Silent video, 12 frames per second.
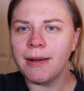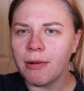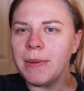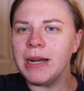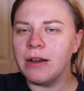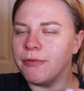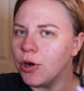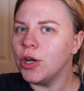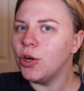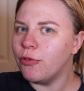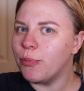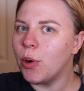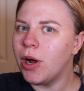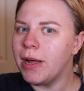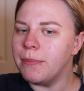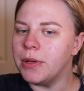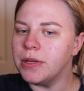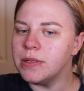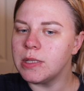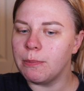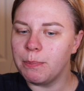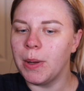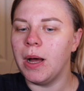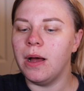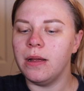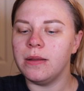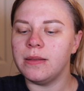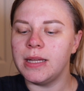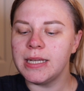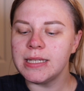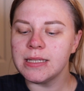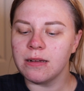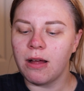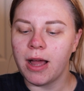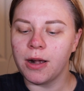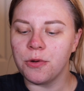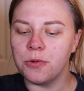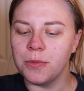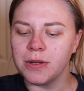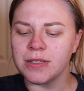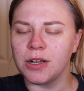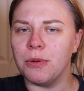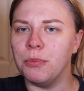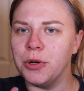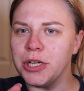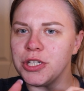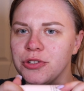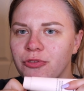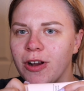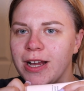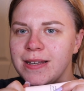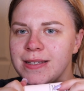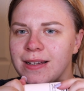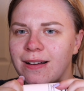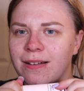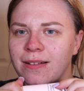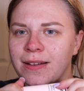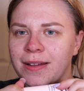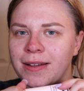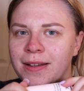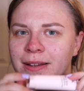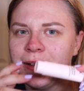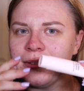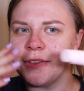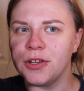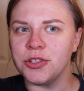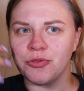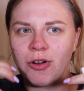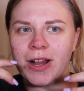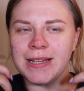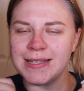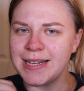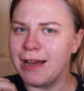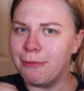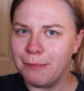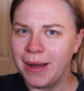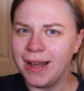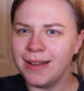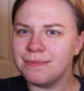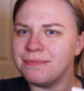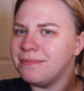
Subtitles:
And I mean, I've got a lot of primers, but this is like almost like a moisturizer that dries down matte.